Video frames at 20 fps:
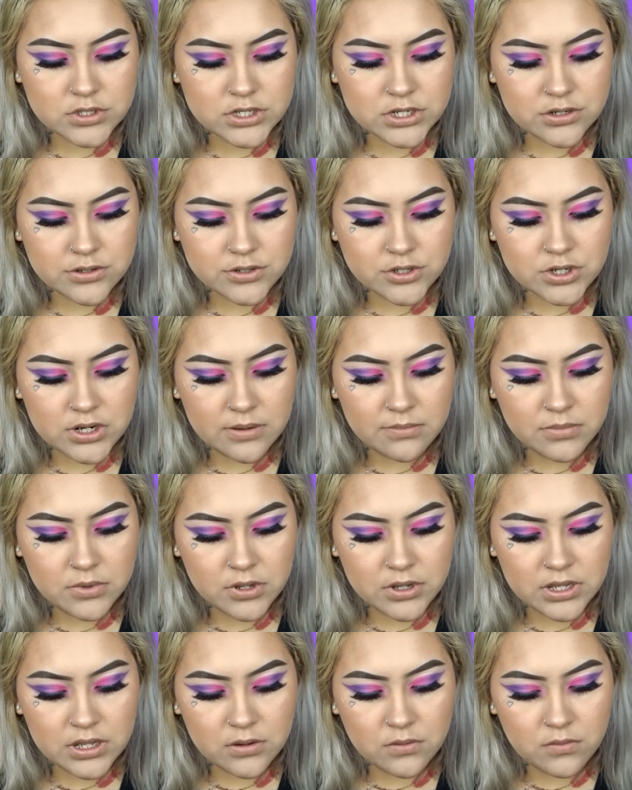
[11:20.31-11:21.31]
teardrop
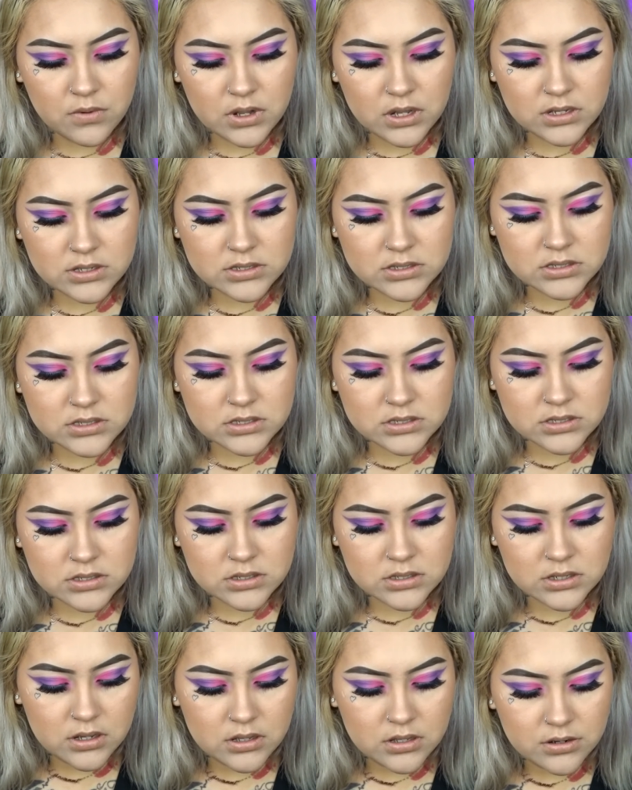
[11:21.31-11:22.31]
looking ones
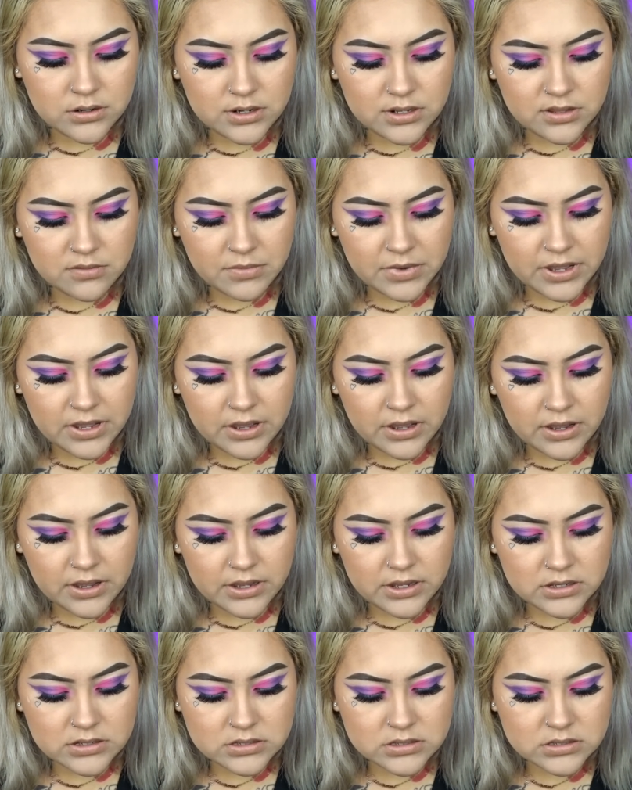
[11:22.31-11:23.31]
underneath my
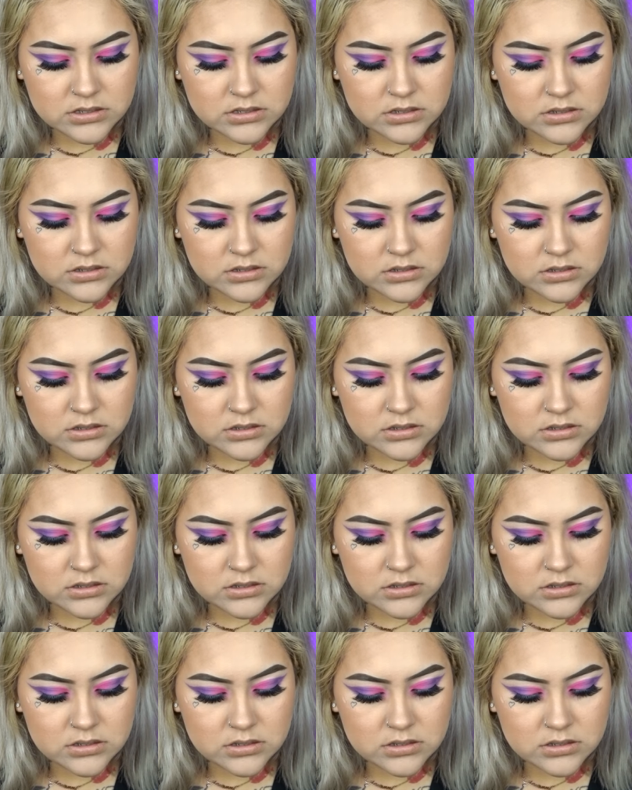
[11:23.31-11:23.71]
eyes,